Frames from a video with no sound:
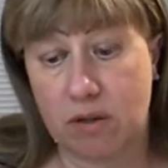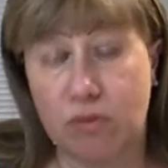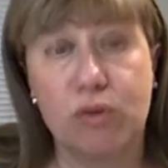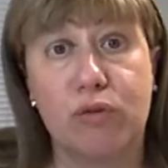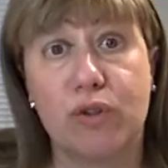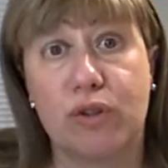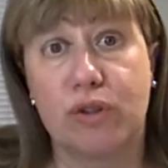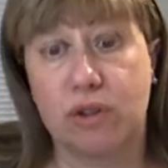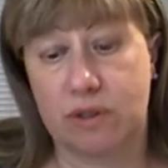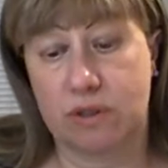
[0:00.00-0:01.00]
Food for
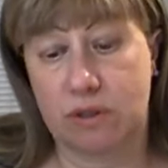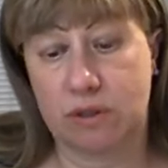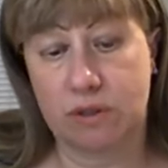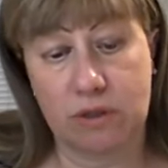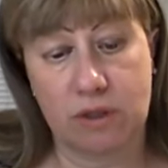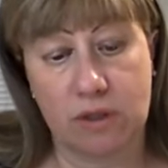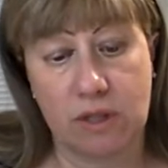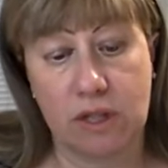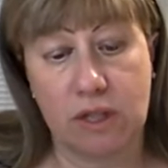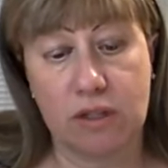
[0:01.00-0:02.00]
thought.
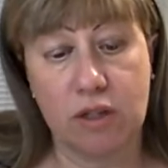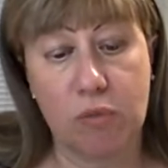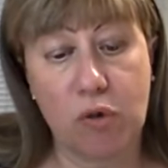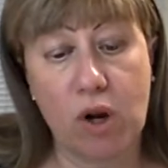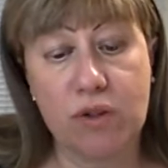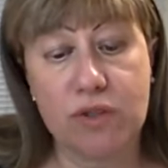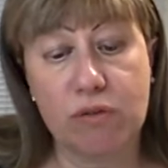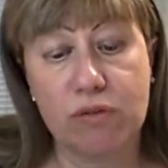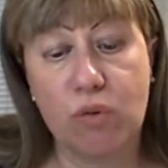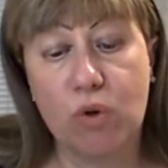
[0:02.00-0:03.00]
The
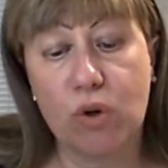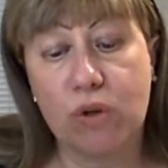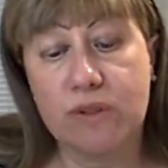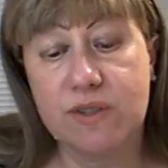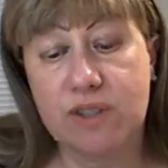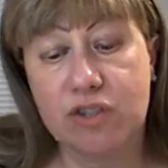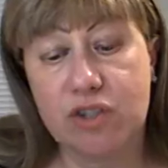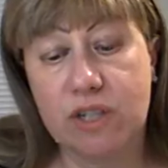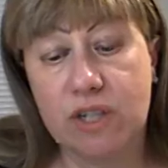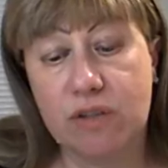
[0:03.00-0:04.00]
progress of the world is
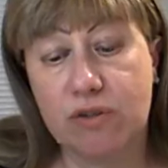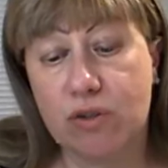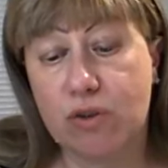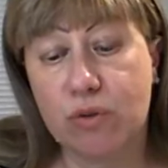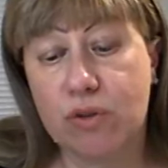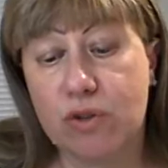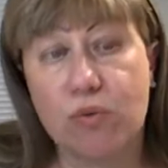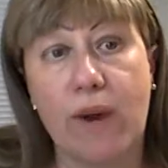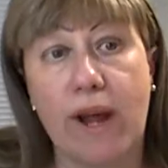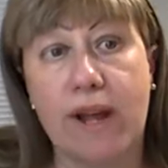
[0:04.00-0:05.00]
achieved through the
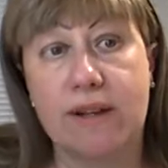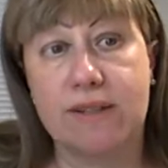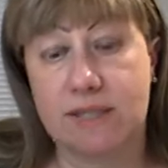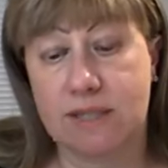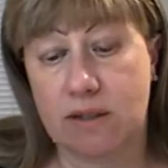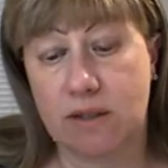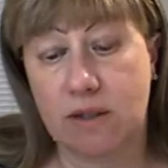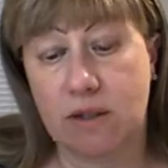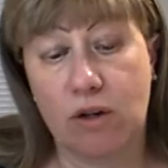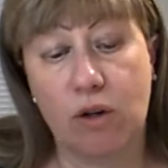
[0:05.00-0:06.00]
sweat
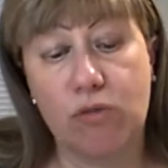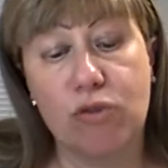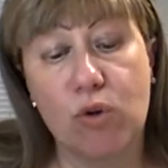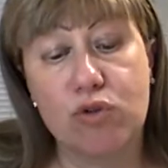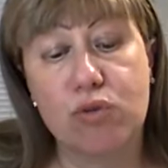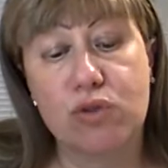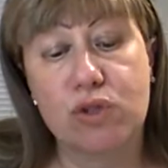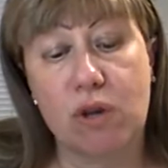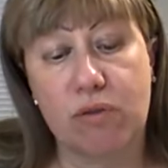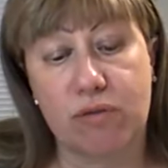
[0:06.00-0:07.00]
of those who
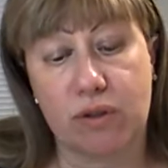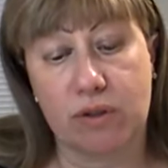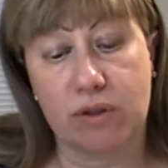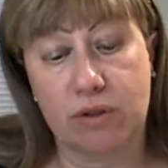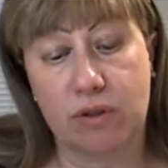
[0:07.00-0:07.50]
suffer.